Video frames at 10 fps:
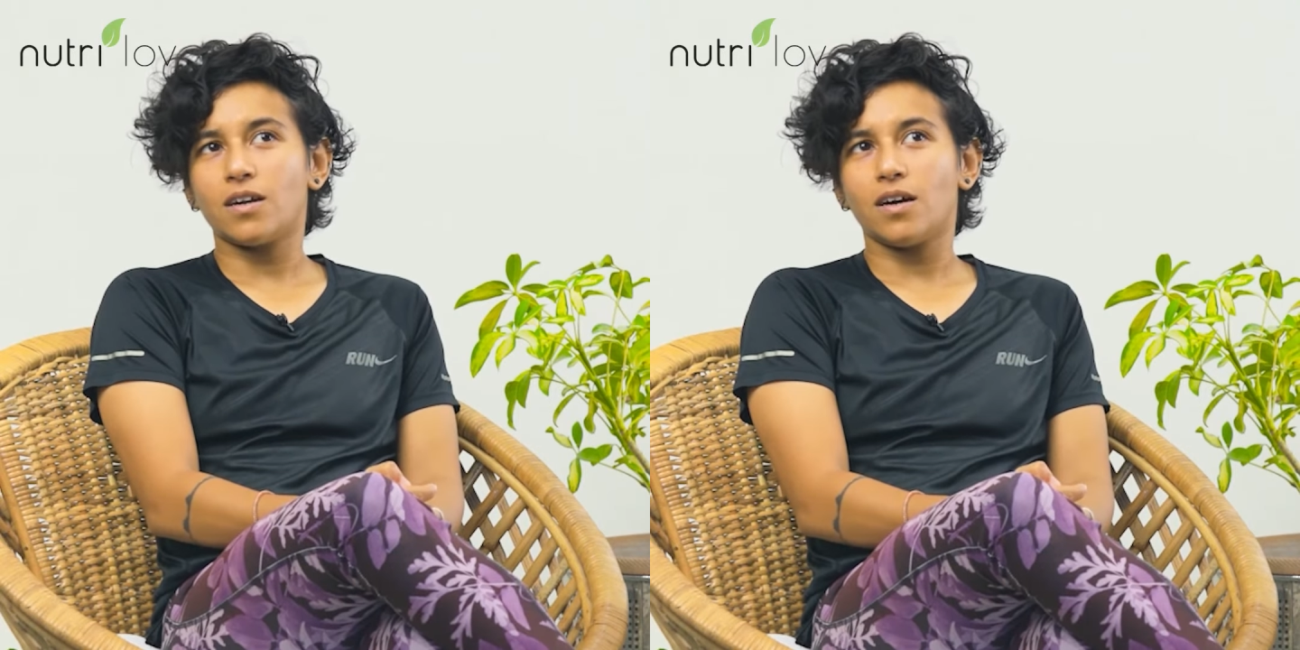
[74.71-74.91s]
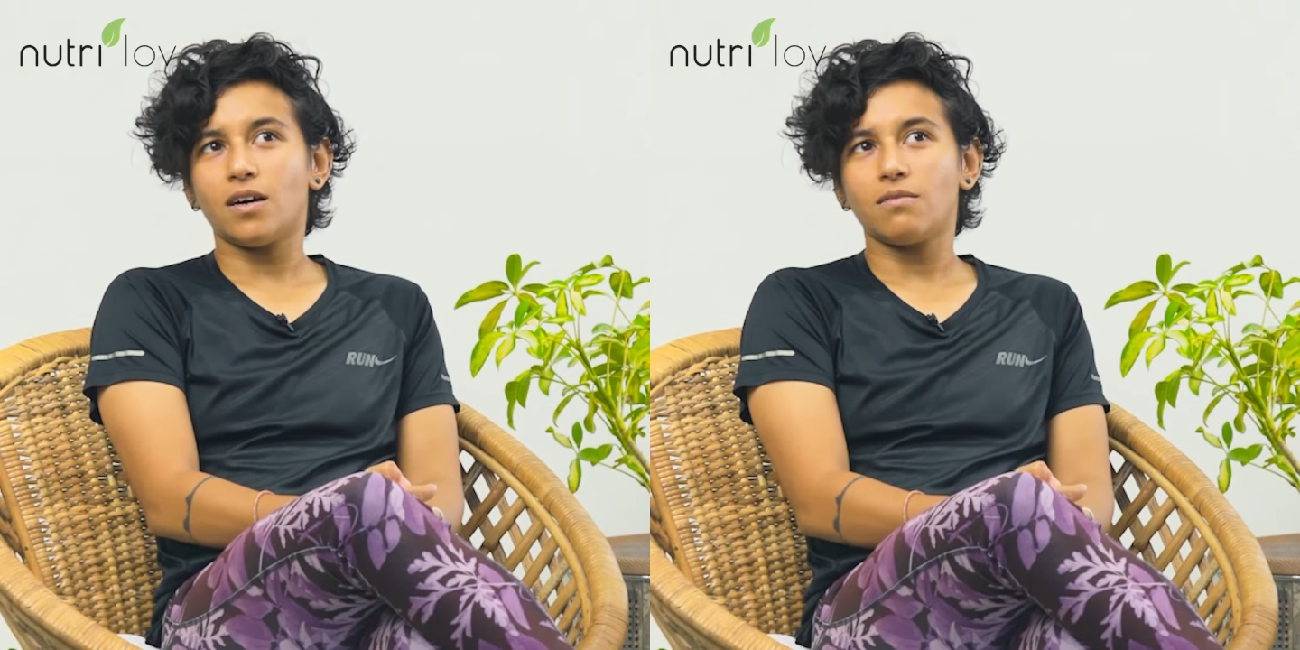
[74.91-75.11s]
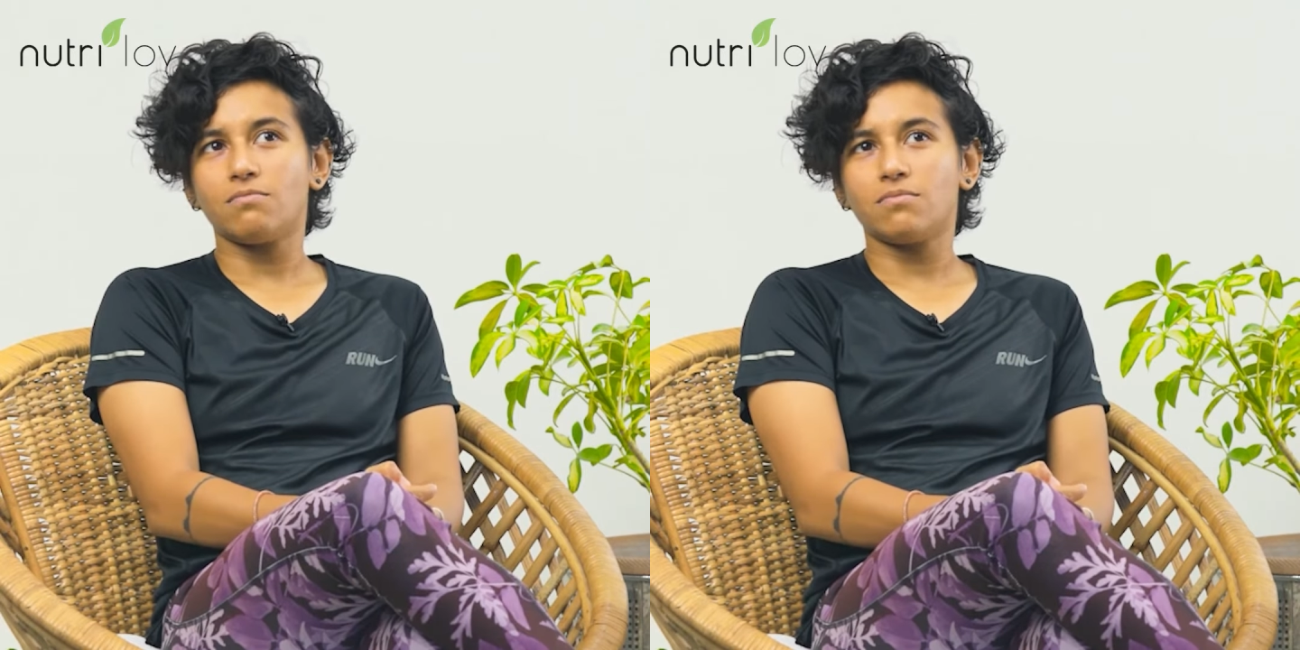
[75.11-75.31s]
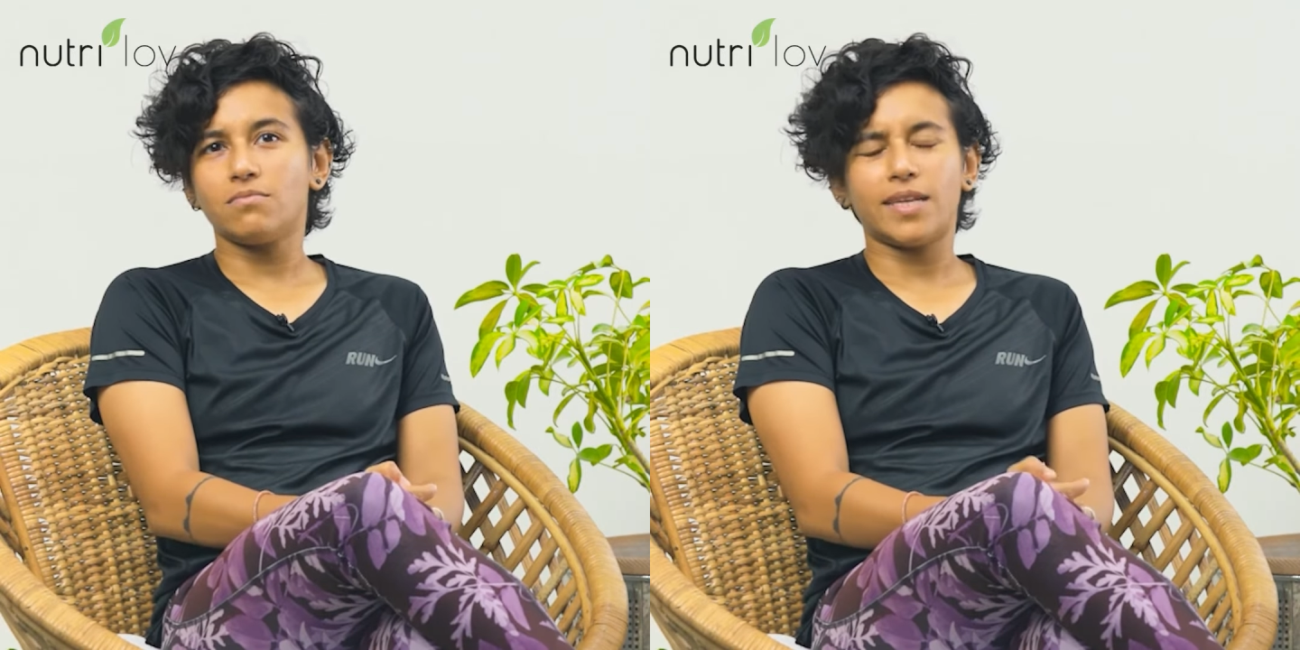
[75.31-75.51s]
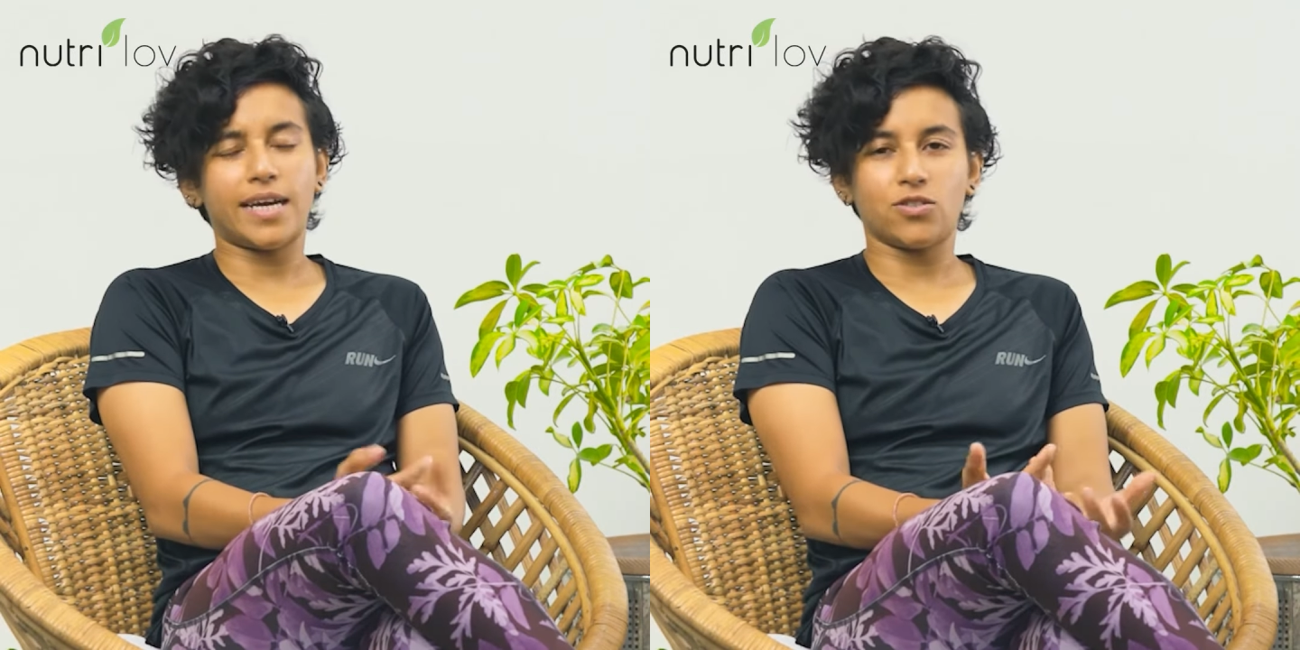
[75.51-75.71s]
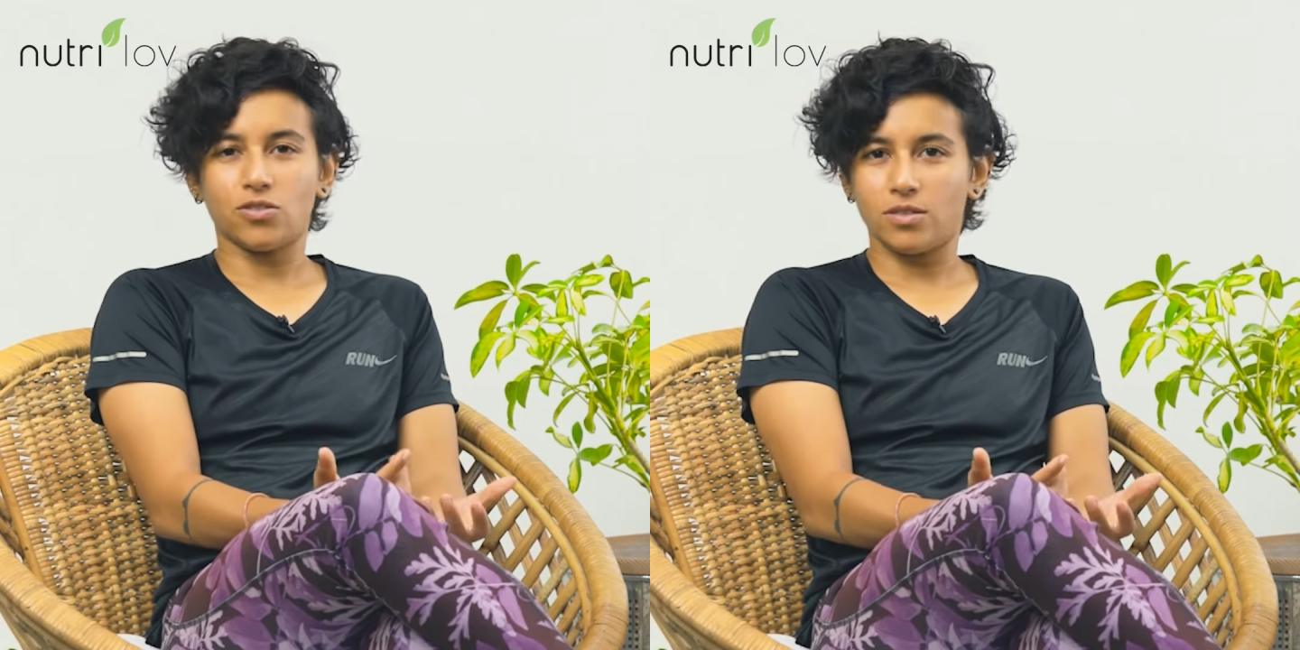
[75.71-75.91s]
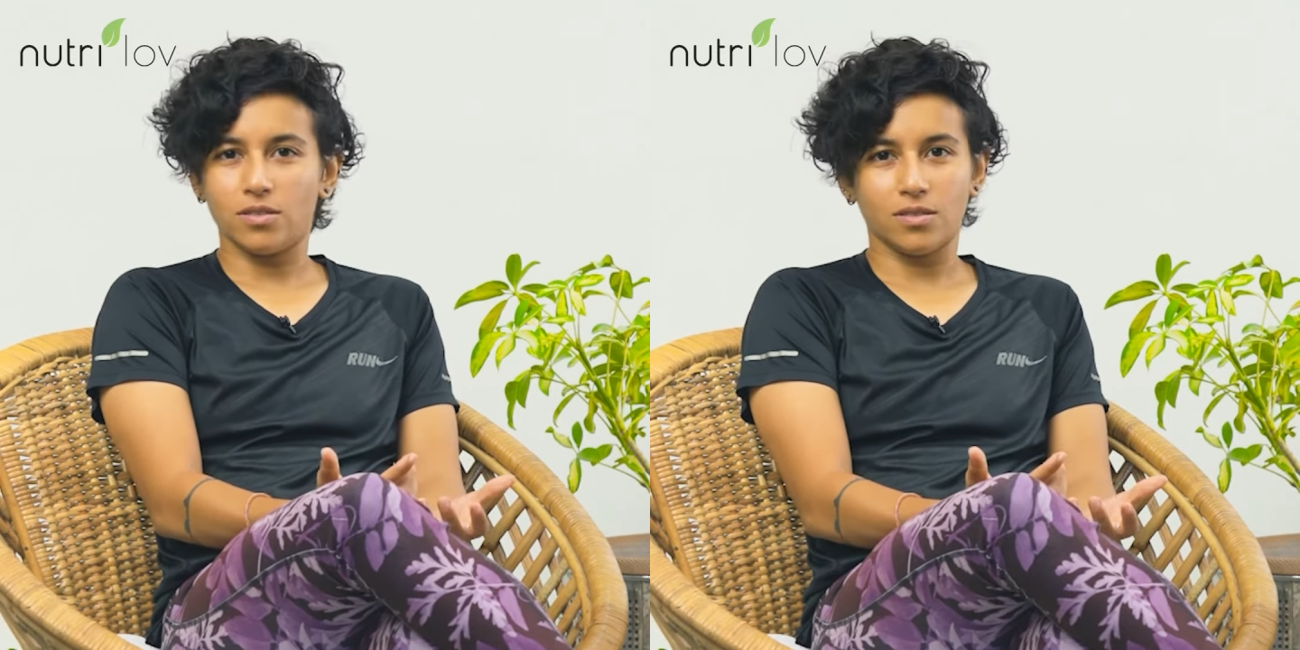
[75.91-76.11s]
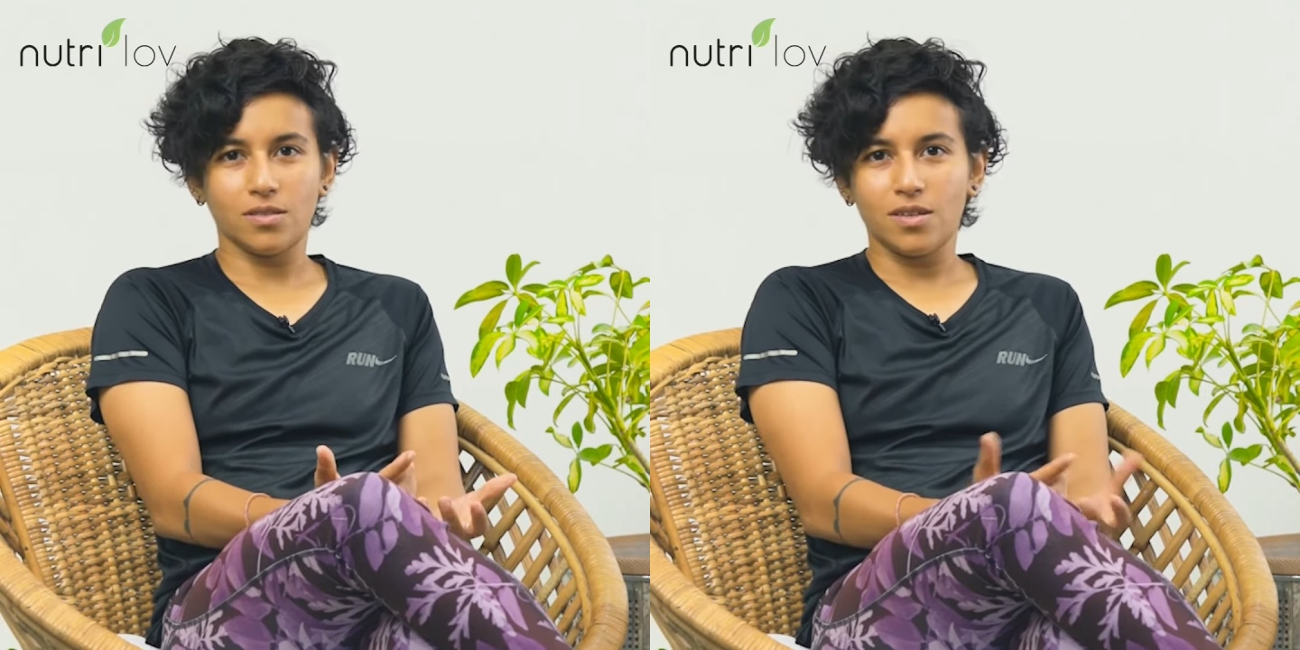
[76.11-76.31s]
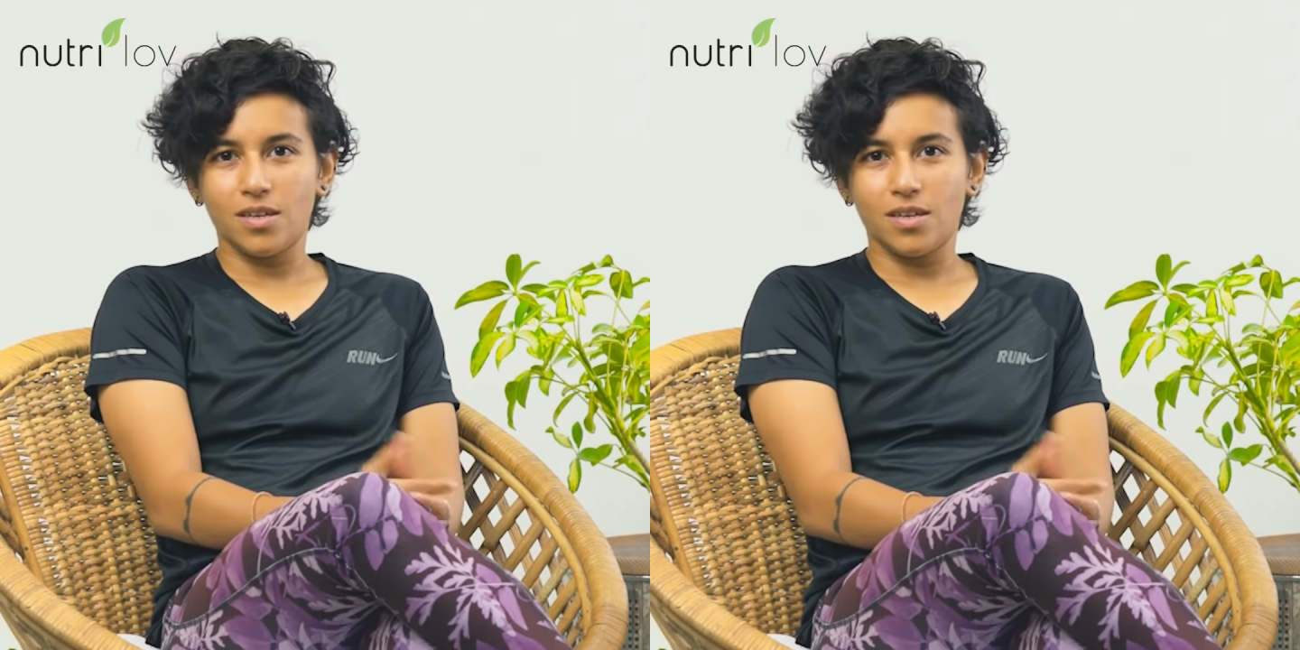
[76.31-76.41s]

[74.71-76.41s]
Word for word: um, natural,